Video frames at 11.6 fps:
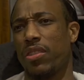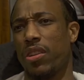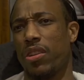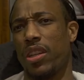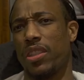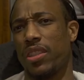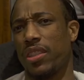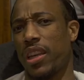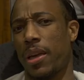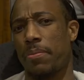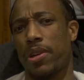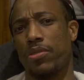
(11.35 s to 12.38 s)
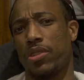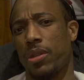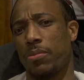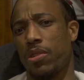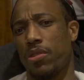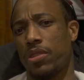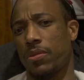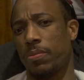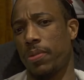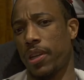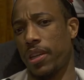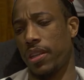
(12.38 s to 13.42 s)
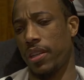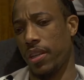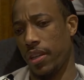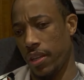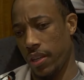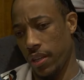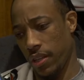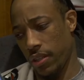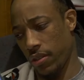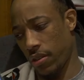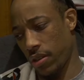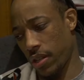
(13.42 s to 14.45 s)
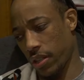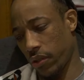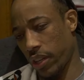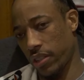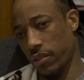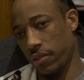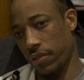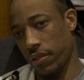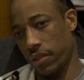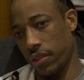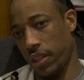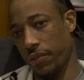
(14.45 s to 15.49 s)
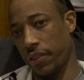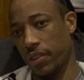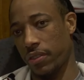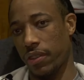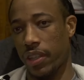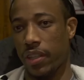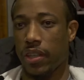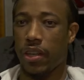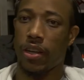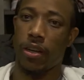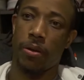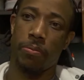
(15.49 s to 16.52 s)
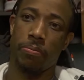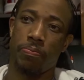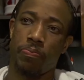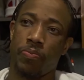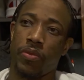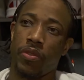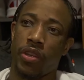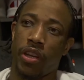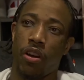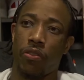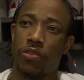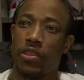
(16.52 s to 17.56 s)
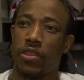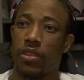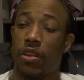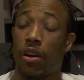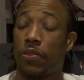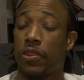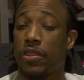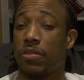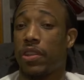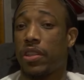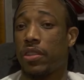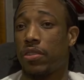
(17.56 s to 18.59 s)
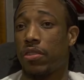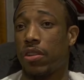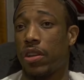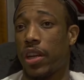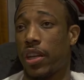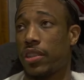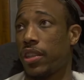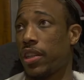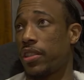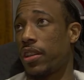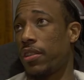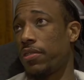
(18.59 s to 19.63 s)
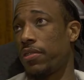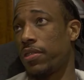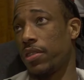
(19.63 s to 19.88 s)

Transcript: They just came out, jumped on us, played, aggressive defensively. And offensively, they got to their stuff.